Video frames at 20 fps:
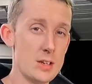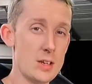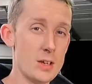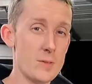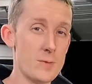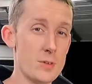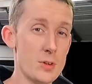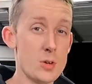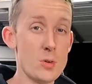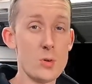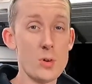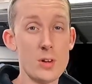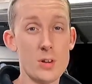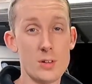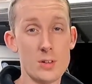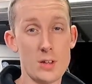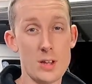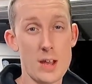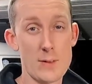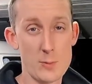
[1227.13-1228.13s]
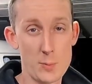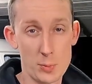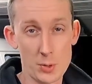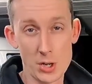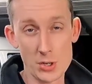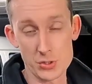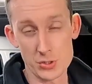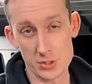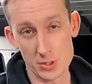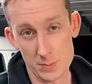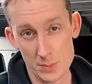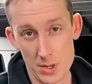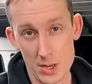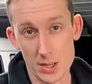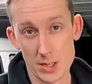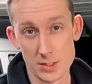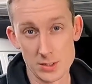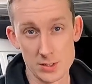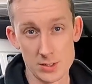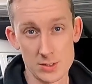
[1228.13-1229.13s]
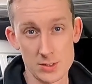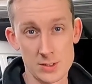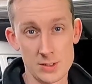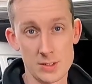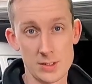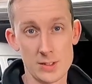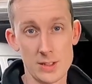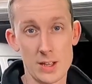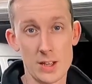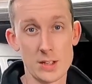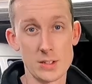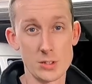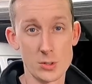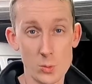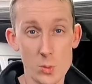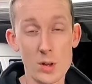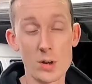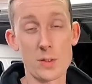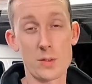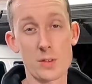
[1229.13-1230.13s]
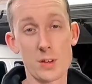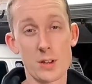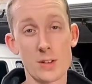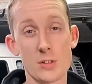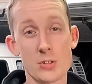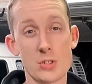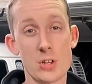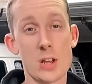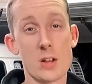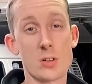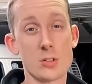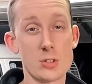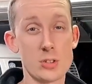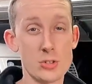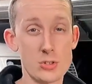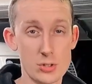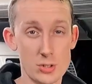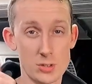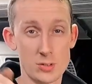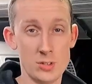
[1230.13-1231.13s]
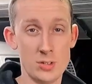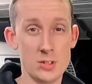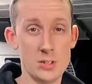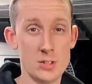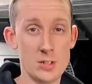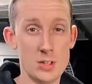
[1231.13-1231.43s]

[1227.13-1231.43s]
If you have a project in mind that you want to see on the channel, you should